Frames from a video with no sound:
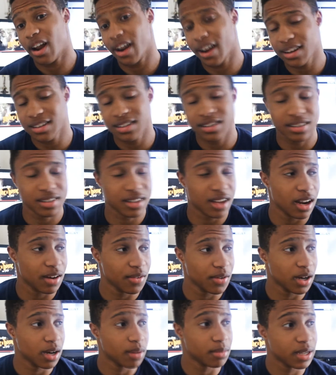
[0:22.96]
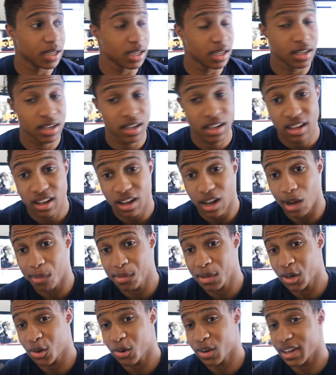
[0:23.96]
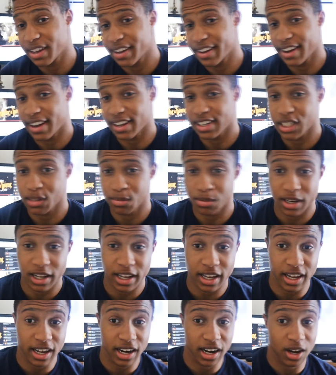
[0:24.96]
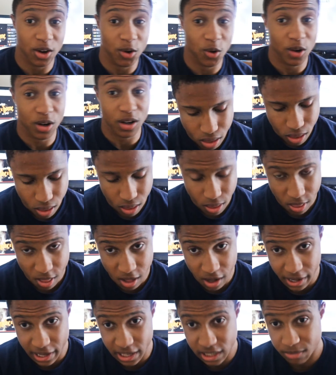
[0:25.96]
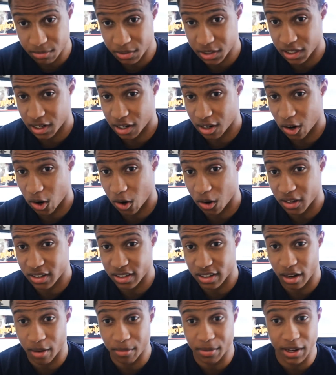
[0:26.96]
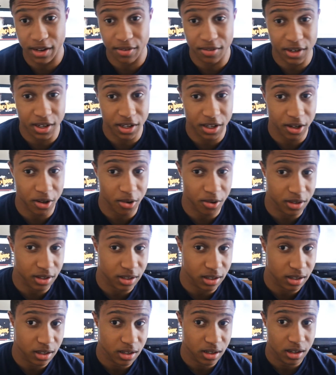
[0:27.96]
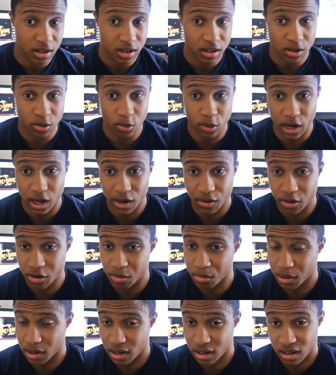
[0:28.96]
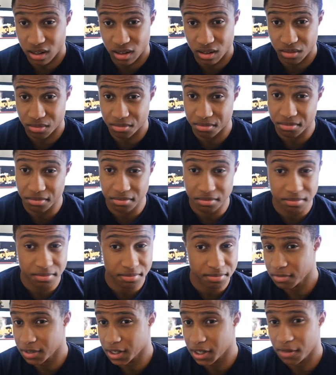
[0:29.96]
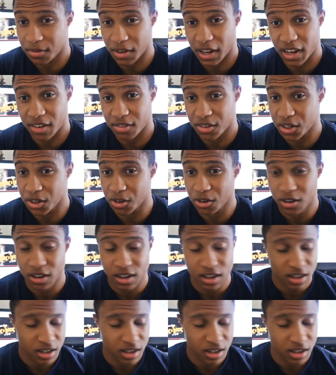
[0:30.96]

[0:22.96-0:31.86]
I guess this is kind of an update. I've been okay, I've just been hanging out. I guess I'm just gonna call this update video and whatever, but live life, yo.